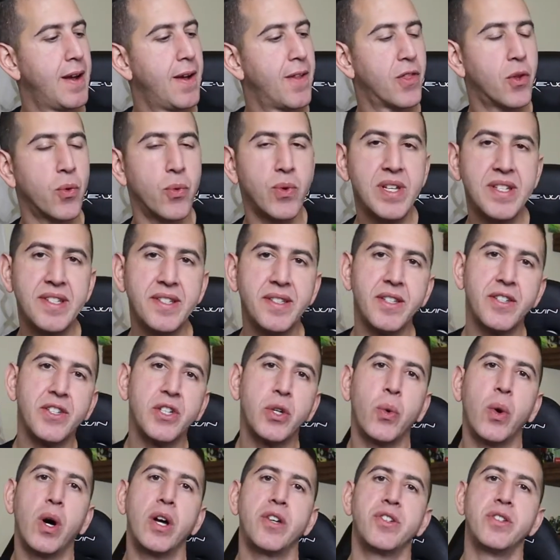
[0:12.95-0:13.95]
The reason this
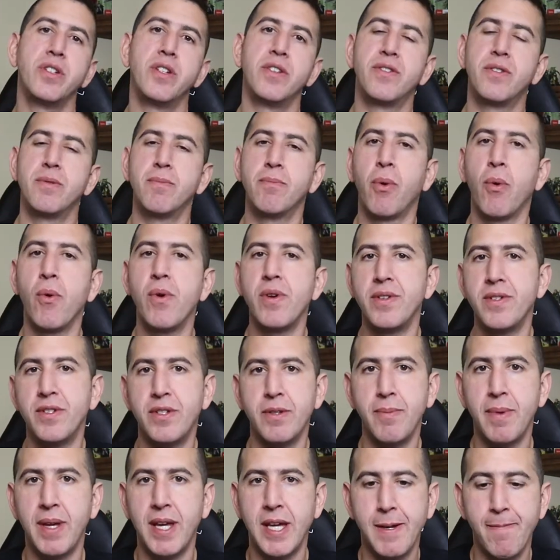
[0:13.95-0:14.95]
question is important
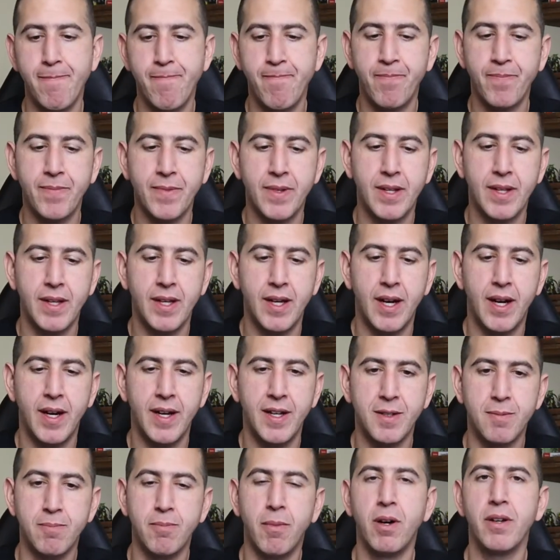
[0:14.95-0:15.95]
to me uh,
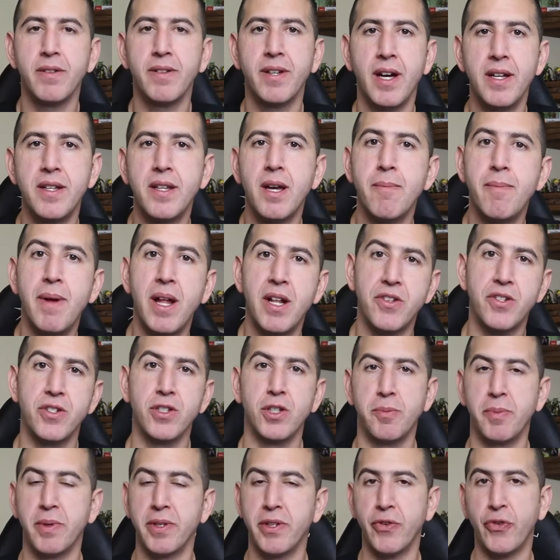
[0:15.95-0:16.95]
is
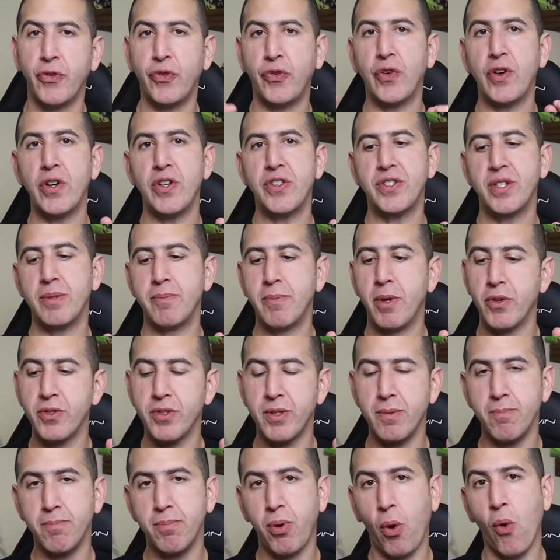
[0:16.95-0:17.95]
multidimensional, but the first and
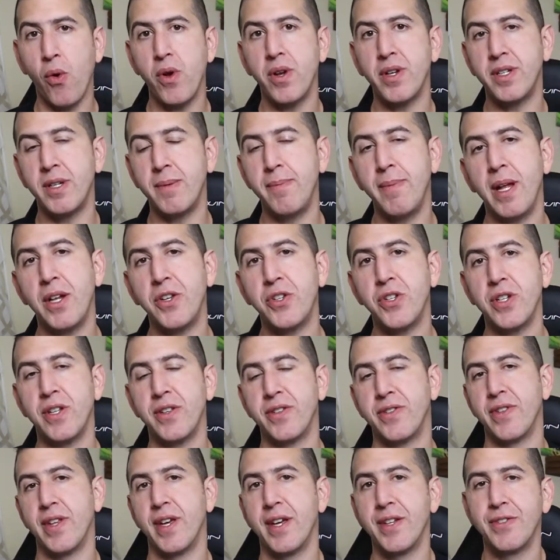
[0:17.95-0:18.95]
most important dimension
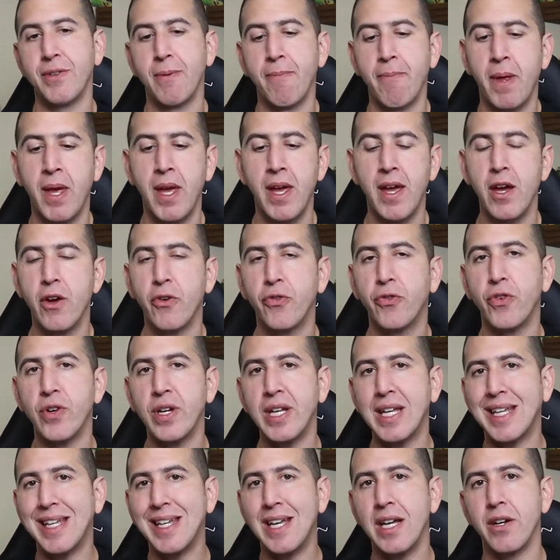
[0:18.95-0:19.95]
is this. For
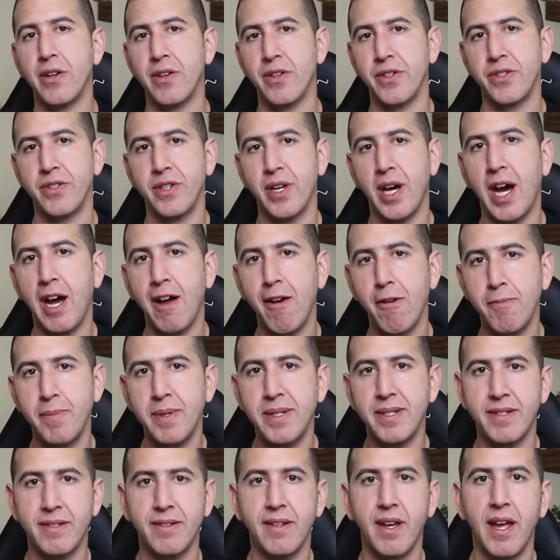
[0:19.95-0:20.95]
years, I have
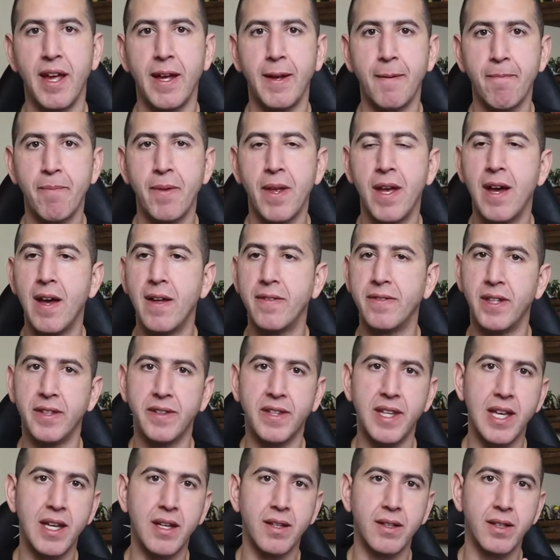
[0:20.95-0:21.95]
been saying that
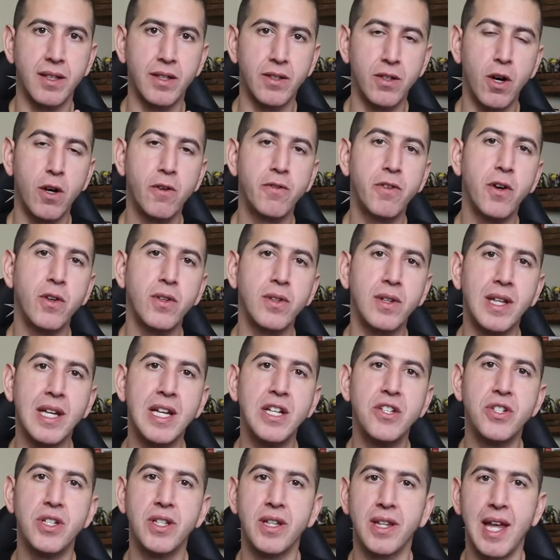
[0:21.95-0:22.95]
the Lenovo
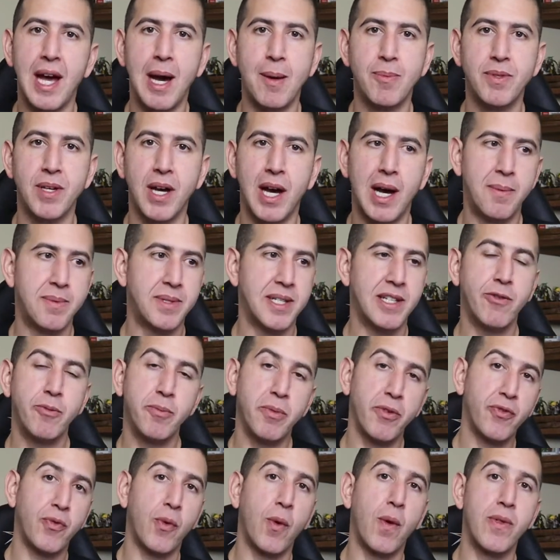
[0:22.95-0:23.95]
Legion laptops, even
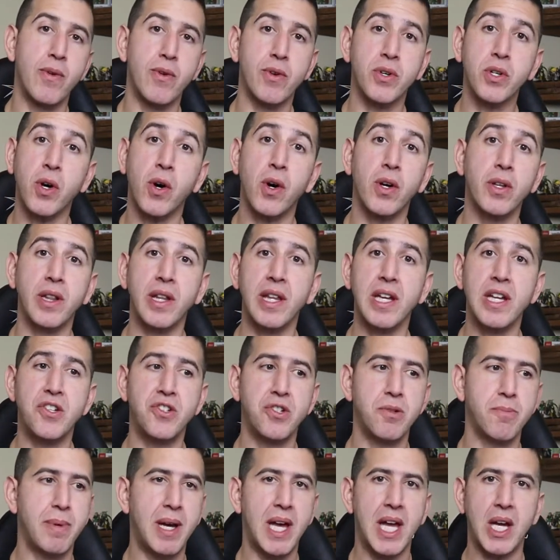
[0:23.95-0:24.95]
before they were called
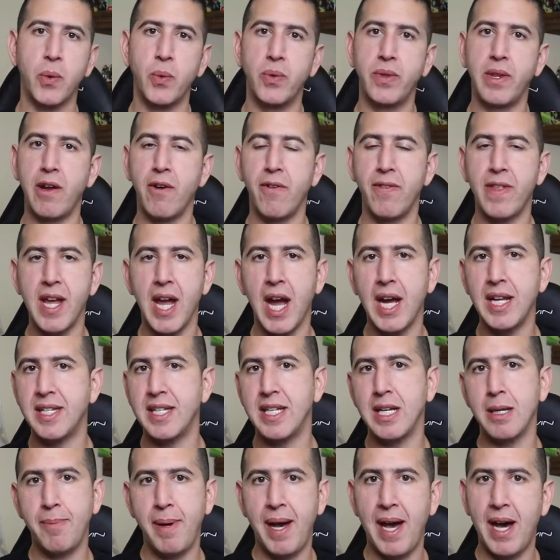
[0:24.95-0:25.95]
Legion back when they were the
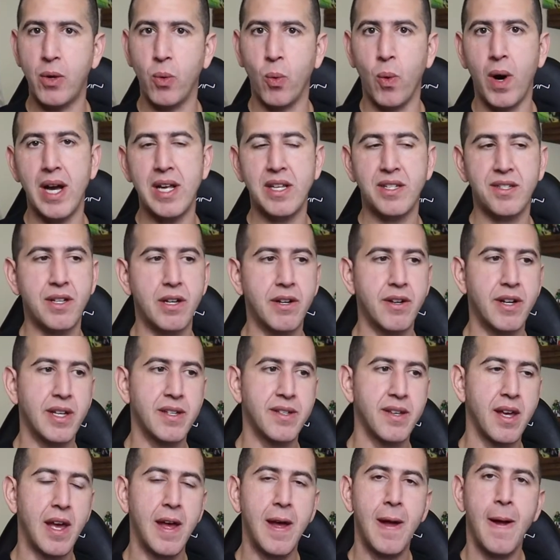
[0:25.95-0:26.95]
IdeaPad Y
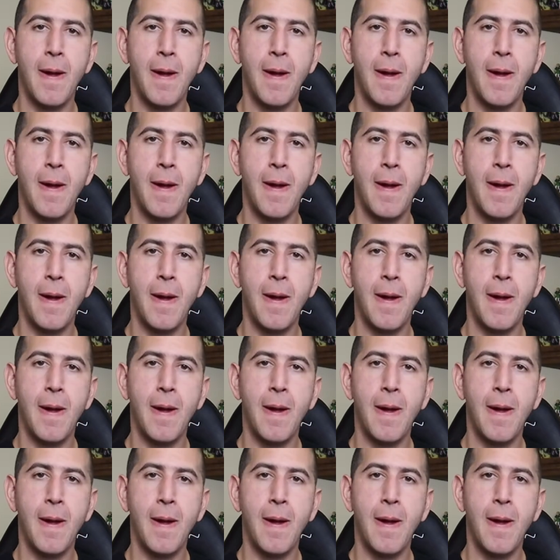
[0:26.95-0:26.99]
series,